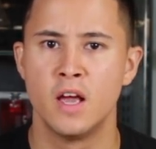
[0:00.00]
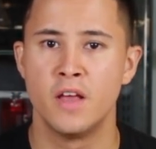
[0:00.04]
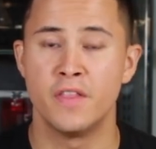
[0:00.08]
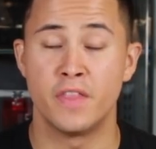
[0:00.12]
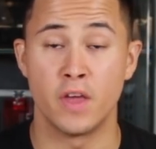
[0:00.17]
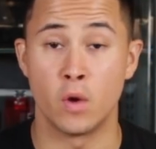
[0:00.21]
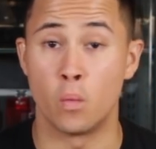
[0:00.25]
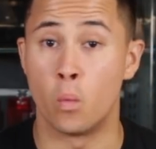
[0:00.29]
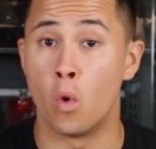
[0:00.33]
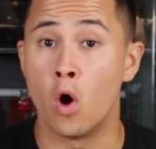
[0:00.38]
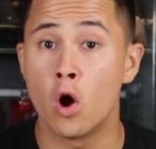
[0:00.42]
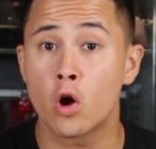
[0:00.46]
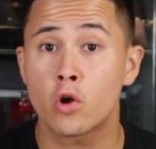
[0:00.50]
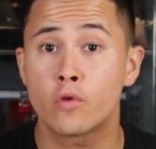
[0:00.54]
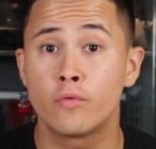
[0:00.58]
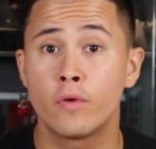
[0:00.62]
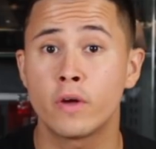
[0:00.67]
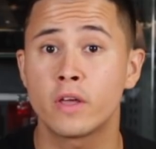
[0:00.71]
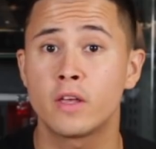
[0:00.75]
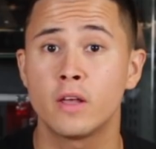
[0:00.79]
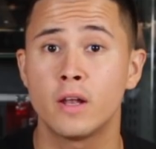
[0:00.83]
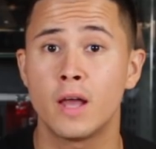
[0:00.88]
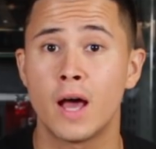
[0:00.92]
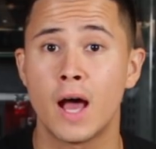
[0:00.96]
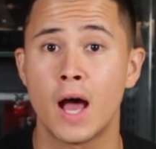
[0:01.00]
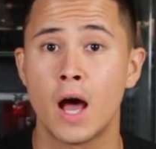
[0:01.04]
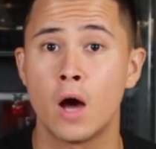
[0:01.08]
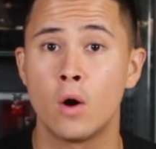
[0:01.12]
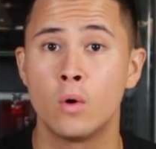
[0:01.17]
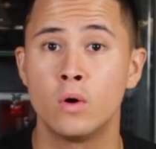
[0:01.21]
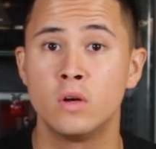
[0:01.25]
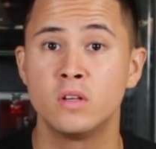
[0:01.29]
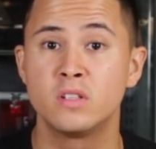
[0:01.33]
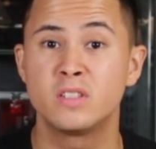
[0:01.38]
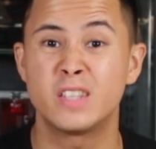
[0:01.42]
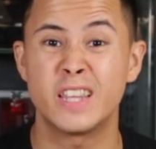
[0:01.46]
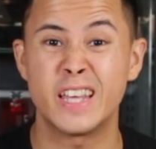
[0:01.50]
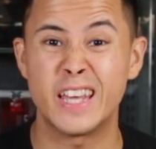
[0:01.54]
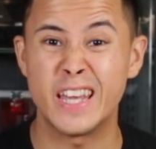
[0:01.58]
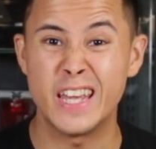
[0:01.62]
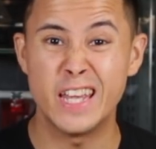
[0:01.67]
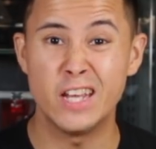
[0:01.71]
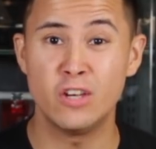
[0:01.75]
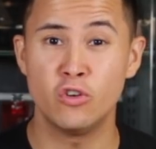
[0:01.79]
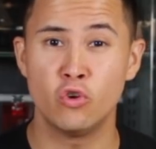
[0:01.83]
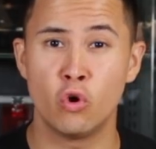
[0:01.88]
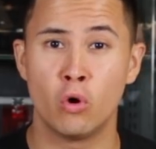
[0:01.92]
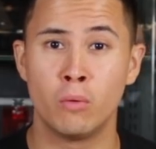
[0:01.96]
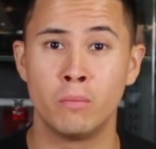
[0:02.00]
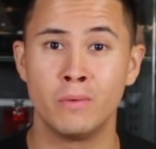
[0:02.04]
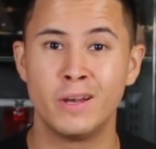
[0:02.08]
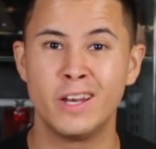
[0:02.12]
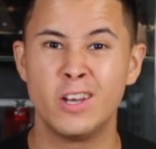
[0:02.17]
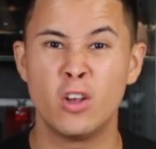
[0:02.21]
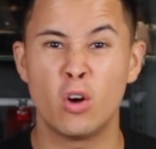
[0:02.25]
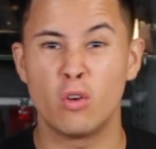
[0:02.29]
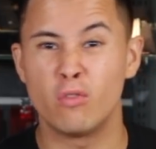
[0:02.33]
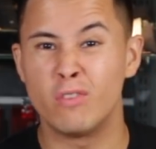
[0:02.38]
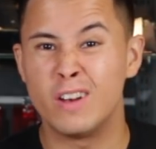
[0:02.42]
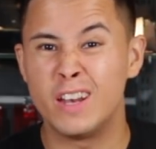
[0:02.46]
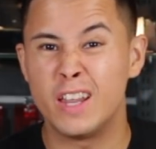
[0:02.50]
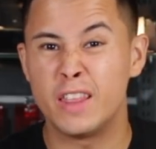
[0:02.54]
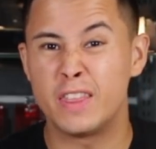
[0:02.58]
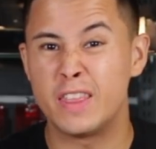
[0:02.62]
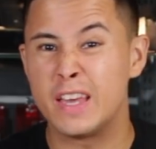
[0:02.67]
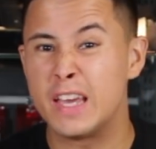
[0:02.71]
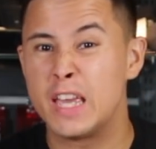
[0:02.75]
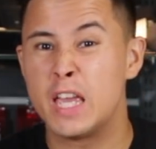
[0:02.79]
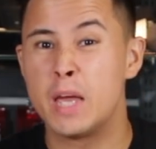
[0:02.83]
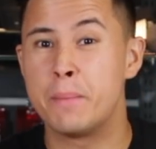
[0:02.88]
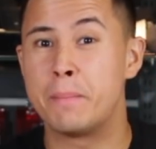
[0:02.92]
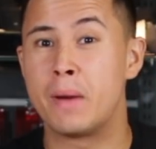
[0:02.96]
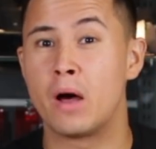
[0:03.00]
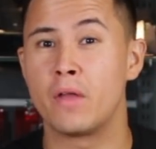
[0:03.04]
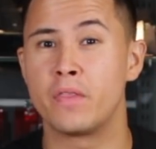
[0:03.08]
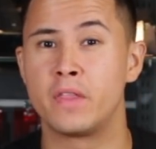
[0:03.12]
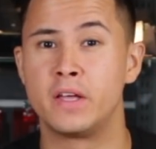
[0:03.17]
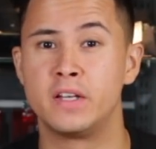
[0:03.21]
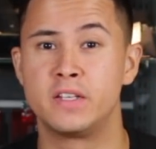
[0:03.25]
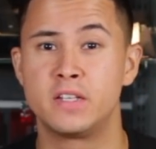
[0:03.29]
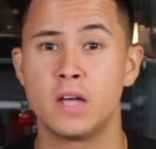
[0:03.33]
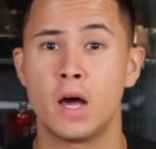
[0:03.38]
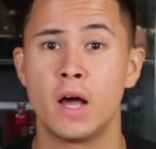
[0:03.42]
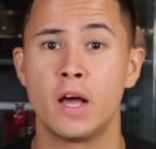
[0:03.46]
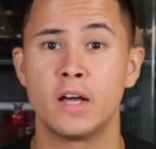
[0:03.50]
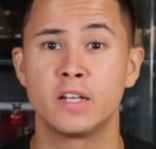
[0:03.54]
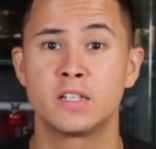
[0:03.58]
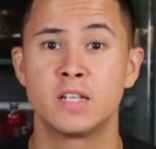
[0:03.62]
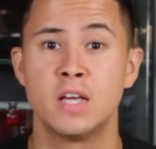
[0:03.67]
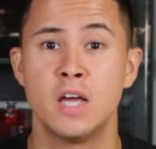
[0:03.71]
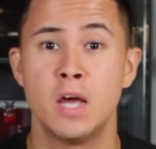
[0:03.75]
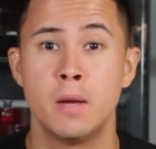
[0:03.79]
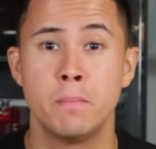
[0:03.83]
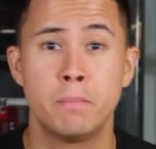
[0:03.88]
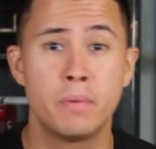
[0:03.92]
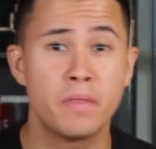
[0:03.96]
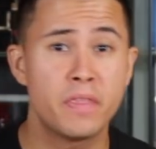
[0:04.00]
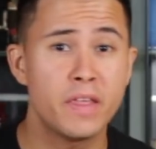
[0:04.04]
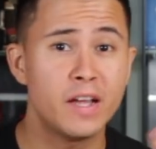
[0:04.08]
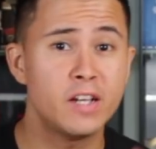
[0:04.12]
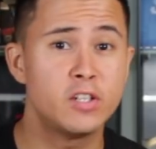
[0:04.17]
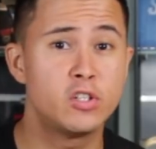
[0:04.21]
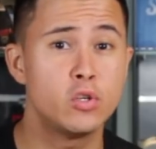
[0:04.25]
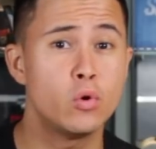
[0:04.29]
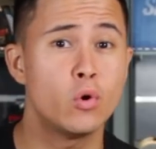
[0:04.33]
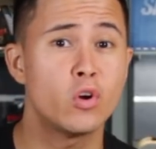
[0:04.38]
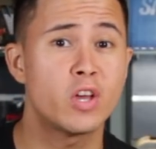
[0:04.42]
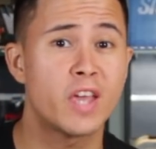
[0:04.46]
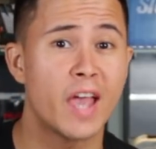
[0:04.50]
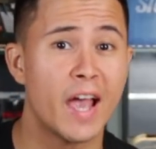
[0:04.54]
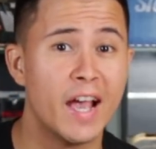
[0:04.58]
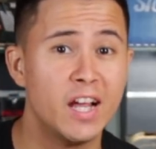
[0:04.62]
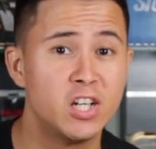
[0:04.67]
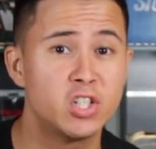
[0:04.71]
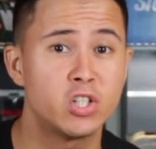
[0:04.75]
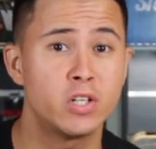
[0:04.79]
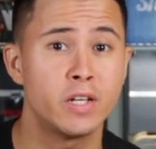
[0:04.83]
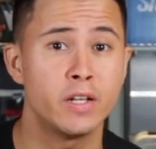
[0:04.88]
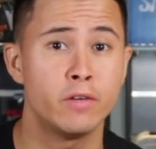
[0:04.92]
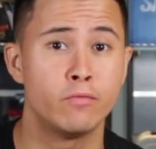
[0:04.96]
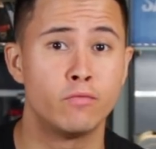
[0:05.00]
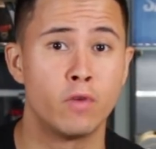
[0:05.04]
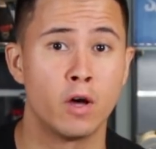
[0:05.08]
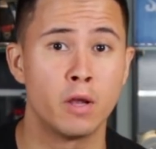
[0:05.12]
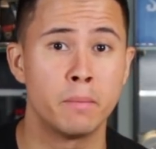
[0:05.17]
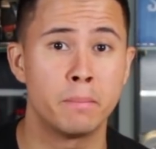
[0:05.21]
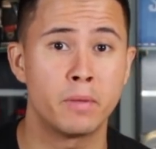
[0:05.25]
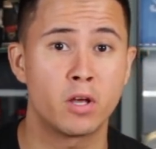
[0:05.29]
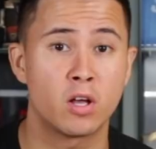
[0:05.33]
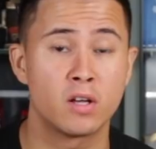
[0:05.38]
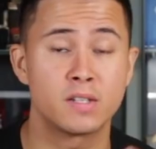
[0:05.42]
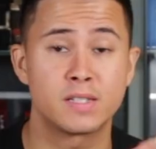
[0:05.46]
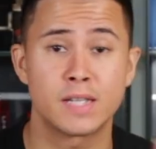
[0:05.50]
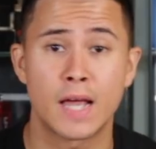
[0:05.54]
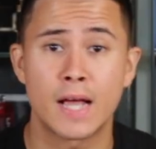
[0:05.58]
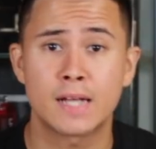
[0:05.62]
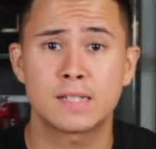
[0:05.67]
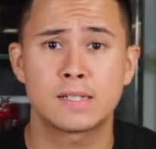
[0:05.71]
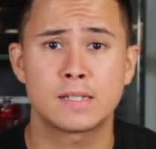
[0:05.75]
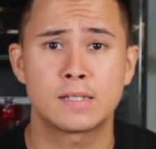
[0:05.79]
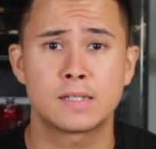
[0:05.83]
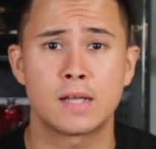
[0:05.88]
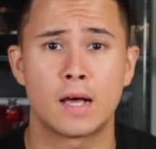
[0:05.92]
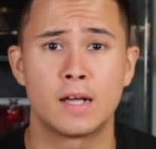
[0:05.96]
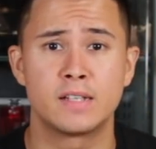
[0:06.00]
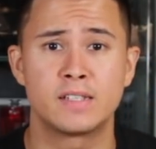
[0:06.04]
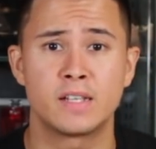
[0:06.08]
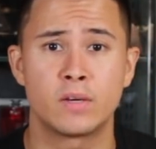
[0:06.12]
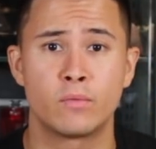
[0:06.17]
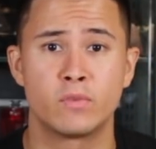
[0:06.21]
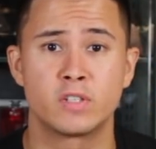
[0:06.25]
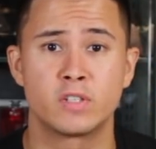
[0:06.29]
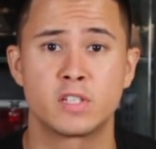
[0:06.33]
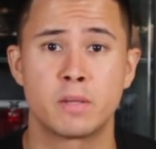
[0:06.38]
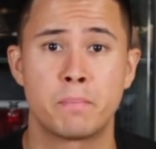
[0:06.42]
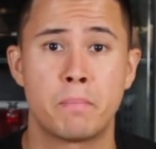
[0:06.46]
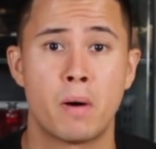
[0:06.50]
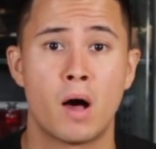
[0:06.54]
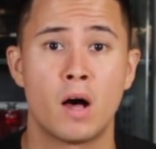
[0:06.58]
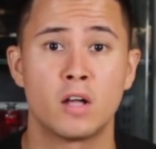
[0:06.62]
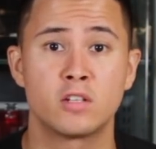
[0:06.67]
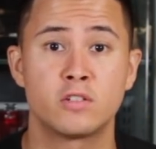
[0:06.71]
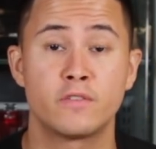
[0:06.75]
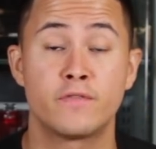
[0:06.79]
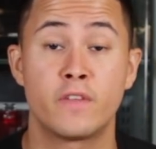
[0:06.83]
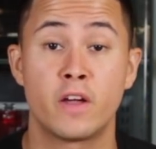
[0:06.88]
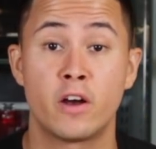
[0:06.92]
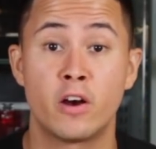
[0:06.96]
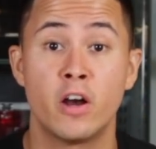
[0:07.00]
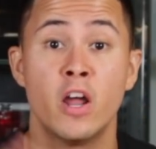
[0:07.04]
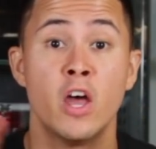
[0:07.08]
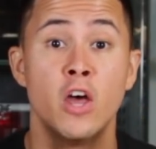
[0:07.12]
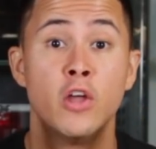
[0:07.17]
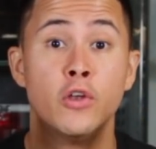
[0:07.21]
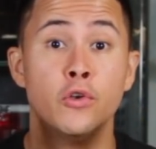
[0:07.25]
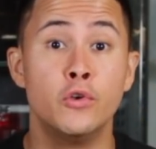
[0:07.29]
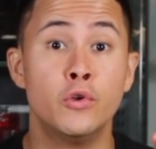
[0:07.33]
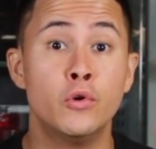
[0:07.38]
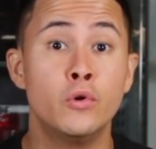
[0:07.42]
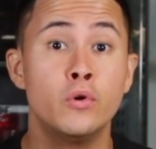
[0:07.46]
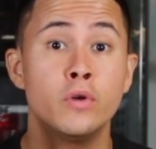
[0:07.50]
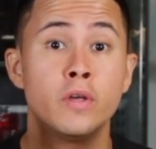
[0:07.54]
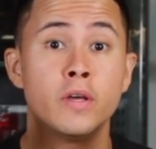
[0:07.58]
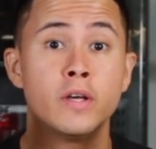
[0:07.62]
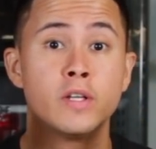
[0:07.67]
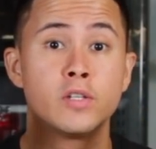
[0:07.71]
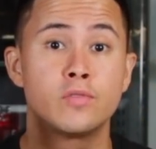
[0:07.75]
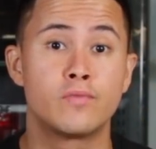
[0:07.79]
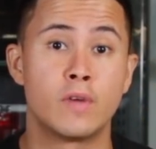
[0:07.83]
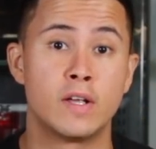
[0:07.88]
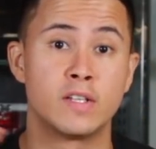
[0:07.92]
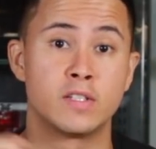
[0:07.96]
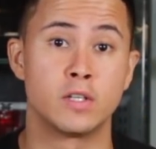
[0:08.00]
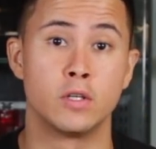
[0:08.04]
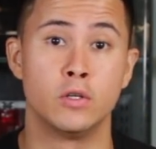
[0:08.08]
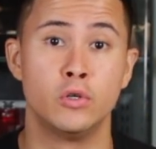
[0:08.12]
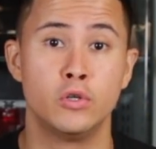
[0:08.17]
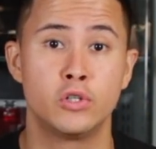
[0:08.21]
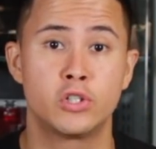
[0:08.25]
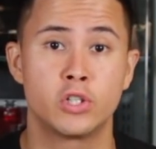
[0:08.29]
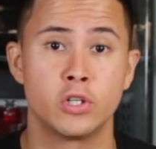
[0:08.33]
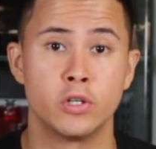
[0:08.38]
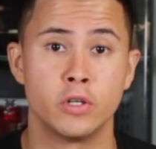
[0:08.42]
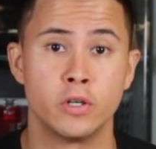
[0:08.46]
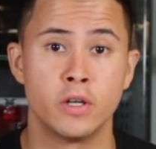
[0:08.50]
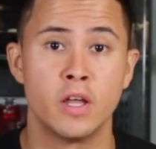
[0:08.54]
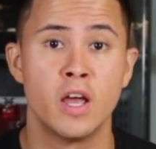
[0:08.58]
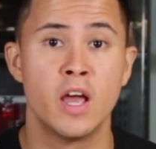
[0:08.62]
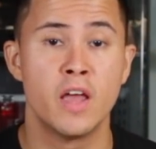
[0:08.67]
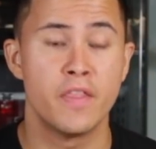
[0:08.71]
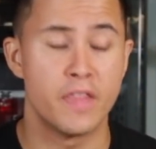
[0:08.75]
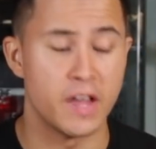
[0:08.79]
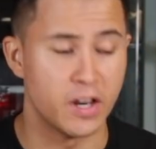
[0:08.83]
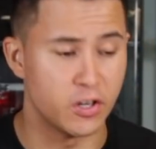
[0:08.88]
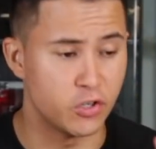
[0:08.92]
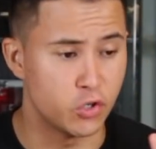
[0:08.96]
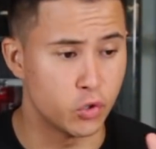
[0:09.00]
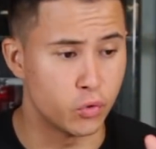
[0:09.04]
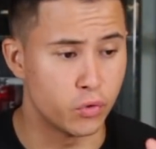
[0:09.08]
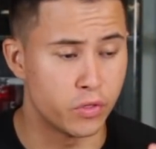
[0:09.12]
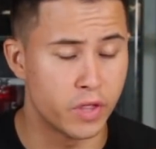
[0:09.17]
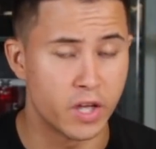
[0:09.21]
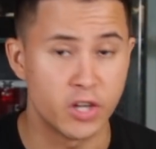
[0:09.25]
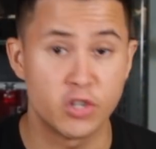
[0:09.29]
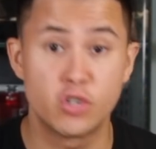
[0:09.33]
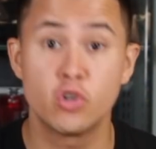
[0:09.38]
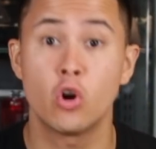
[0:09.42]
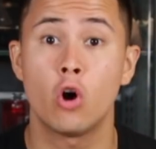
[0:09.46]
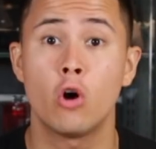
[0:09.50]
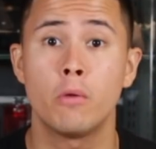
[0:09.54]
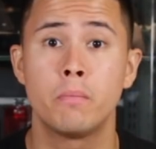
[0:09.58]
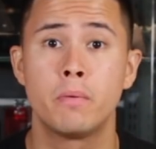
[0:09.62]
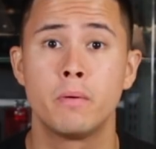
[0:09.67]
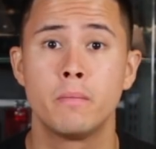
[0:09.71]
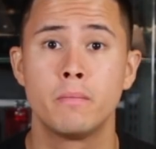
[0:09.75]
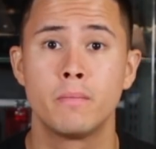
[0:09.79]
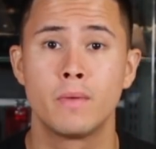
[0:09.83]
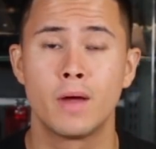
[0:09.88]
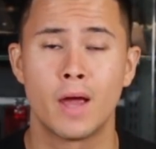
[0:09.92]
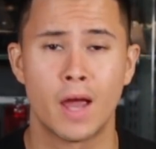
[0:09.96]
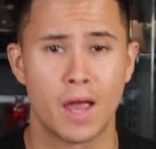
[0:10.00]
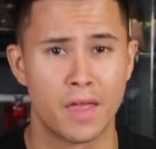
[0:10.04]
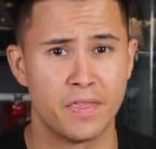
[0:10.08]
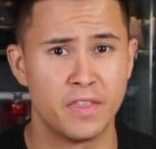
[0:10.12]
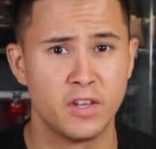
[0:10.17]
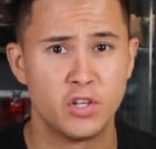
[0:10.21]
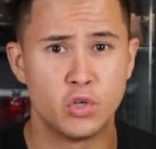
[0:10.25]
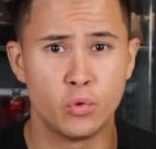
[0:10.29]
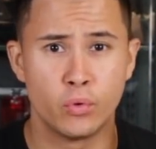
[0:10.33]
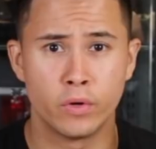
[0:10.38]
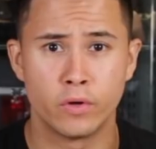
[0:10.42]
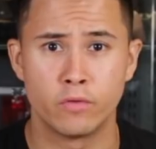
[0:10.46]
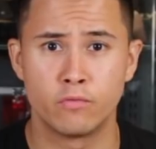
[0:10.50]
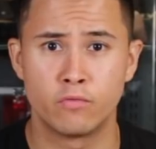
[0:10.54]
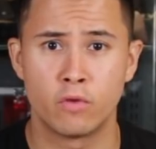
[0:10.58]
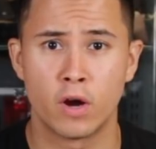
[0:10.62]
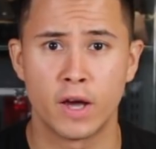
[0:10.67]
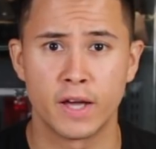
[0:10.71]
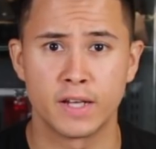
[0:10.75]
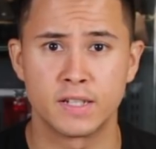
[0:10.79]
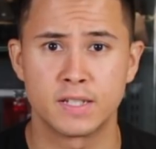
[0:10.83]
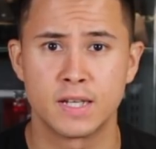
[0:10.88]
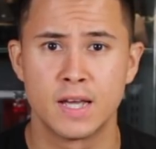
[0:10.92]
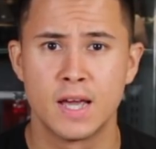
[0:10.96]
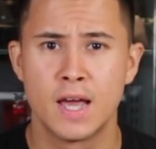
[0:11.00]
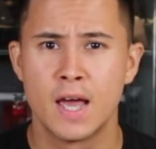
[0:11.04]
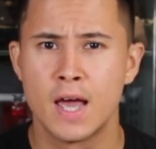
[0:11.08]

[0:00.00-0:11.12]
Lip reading: They work regular hours, they eat normally, not really thinking about their diet, but they do occasionally run because exercising was a part of their New Year's resolution. They do their job, and they do it right.